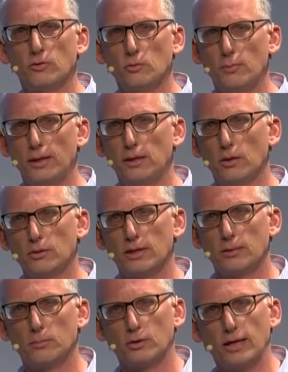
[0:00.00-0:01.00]
You may know that
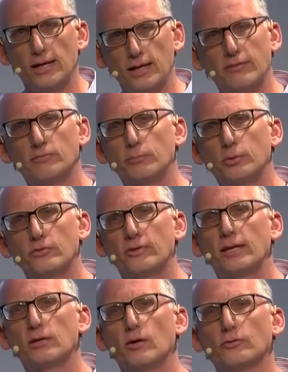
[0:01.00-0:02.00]
about
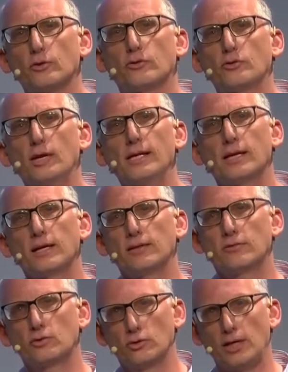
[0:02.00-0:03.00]
11% of Australia
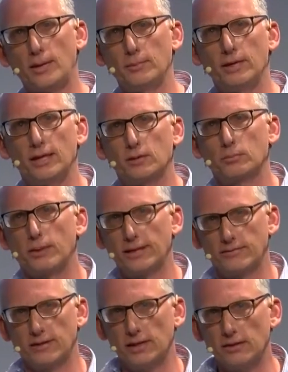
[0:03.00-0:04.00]
is contaminated by
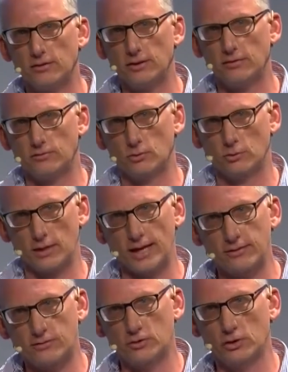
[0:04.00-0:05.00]
salinity, so it's
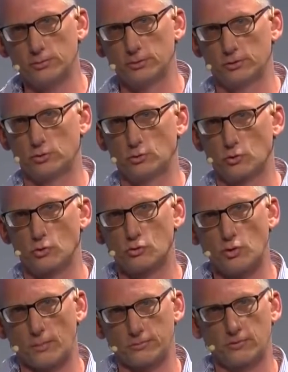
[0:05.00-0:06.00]
unsuitable to grow
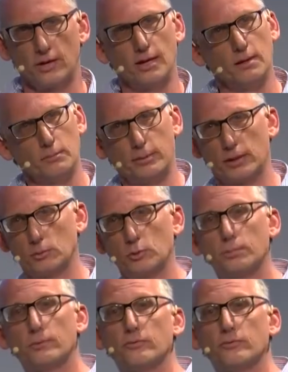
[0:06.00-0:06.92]
crops, but it would be